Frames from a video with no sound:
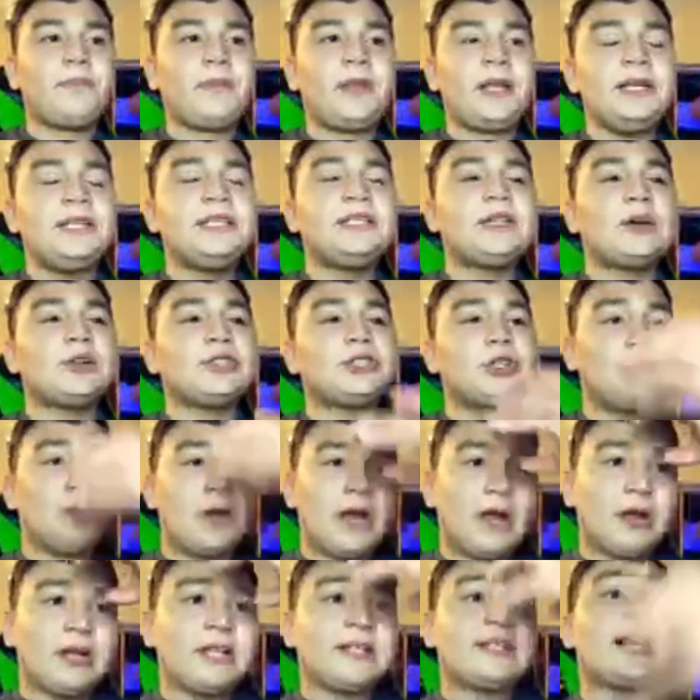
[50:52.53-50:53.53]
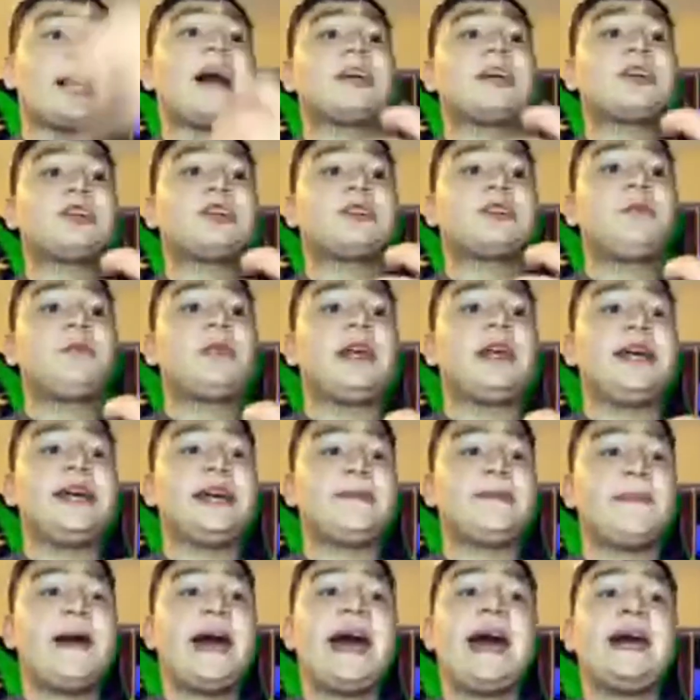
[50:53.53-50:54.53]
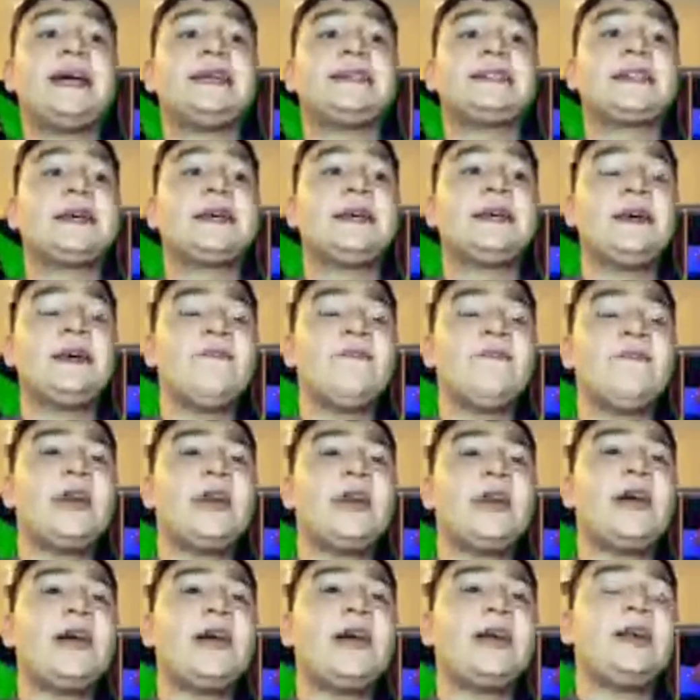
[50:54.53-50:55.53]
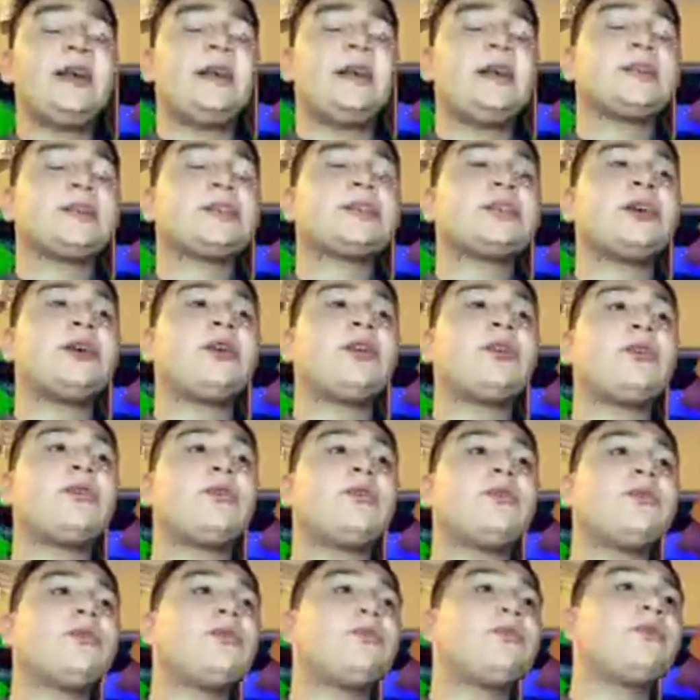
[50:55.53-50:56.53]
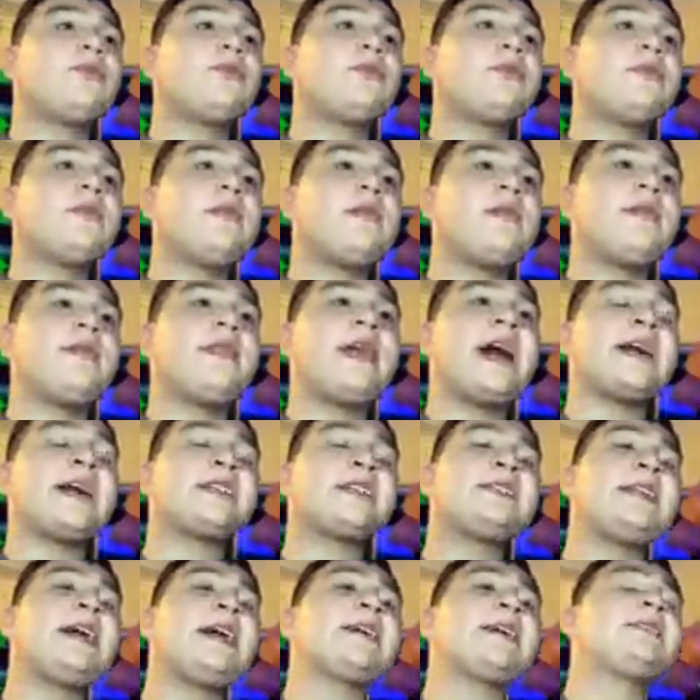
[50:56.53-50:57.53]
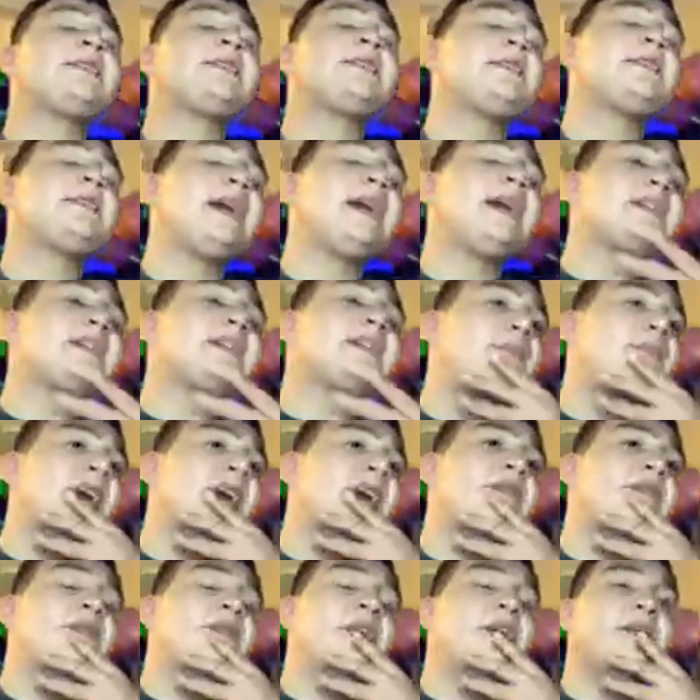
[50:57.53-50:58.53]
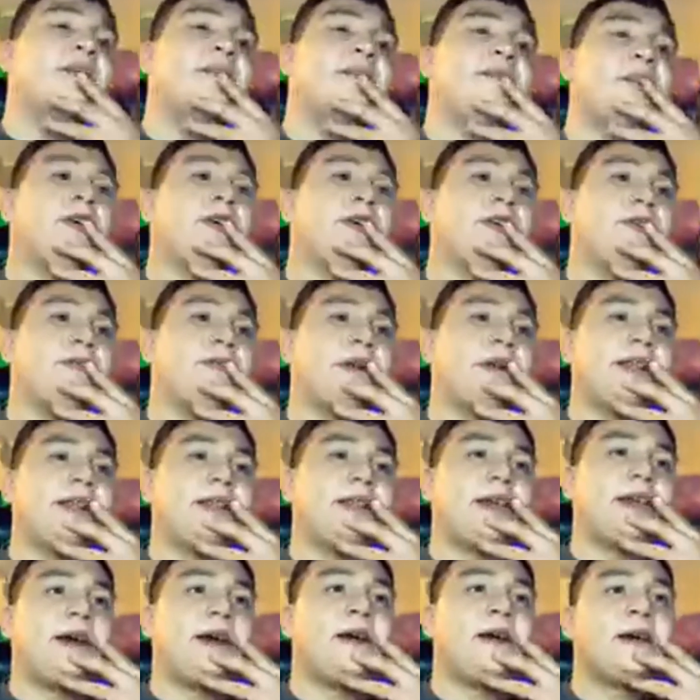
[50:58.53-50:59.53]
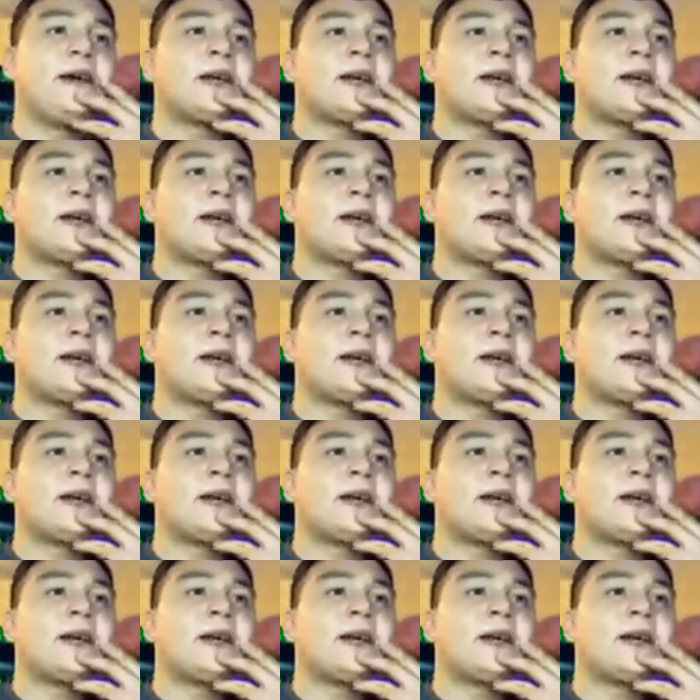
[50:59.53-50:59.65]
He's also wearing a doctor's plague mask, and so that's Bigfoot for you right there.